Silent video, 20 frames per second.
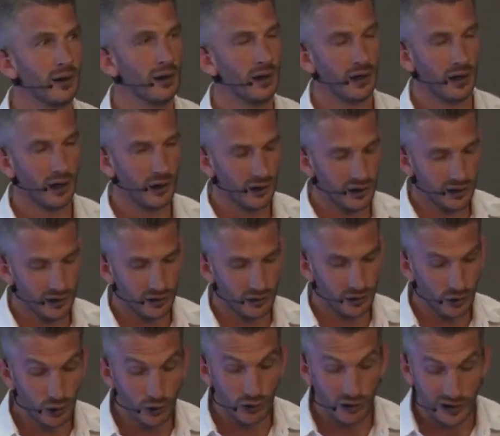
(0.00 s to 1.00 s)
And I only
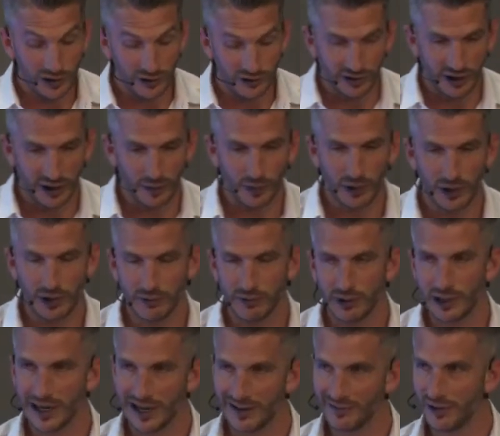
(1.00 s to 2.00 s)
usually sit when I
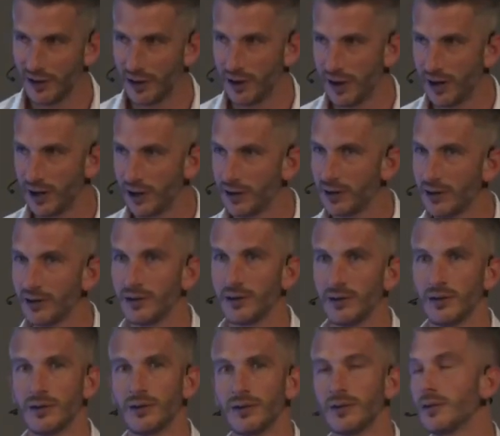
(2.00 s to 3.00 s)
really have to think,
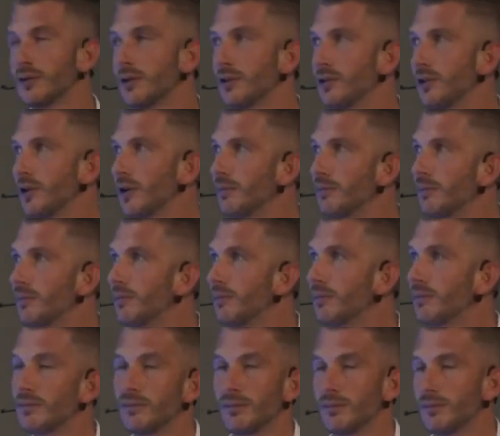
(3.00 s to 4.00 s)
because I
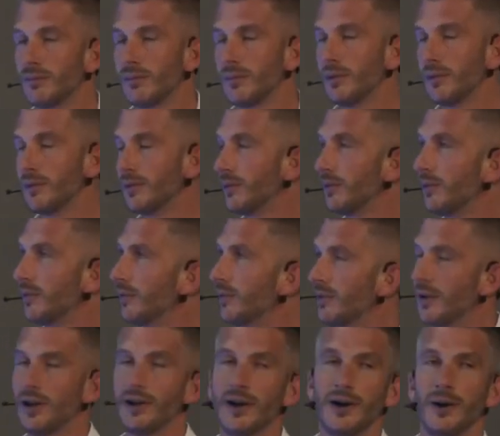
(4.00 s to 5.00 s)

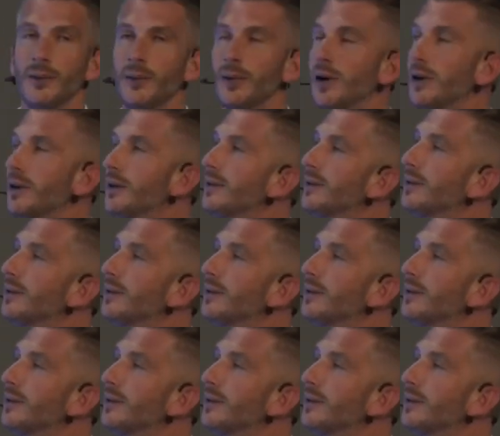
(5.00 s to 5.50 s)
don't know why.